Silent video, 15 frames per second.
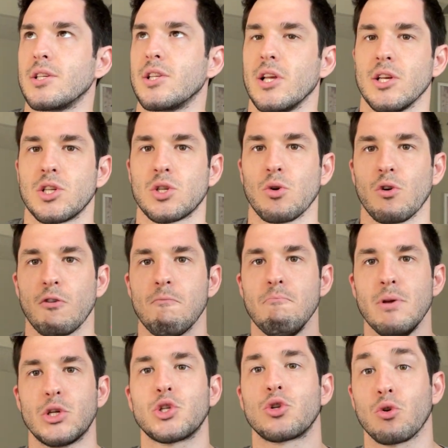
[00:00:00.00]
this sort of
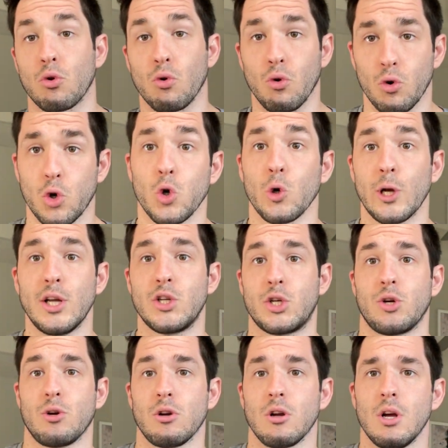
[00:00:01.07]
mystical
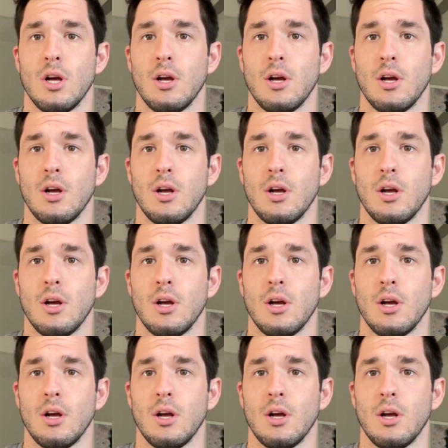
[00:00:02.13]
creature